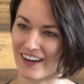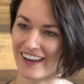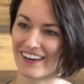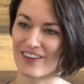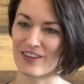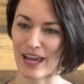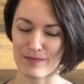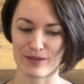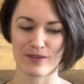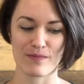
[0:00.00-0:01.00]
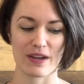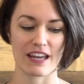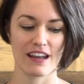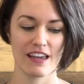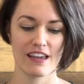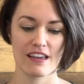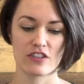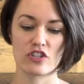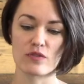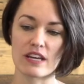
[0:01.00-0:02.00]
and no capital, but
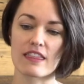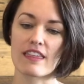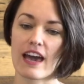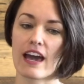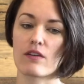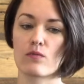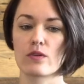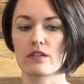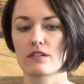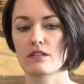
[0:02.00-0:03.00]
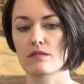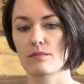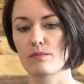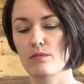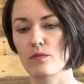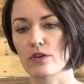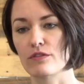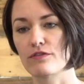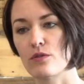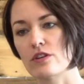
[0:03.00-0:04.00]
doing that will
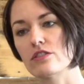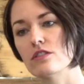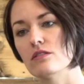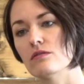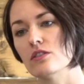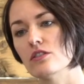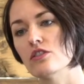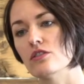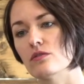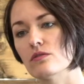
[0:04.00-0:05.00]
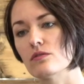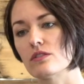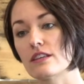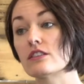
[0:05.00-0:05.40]
force you to choose,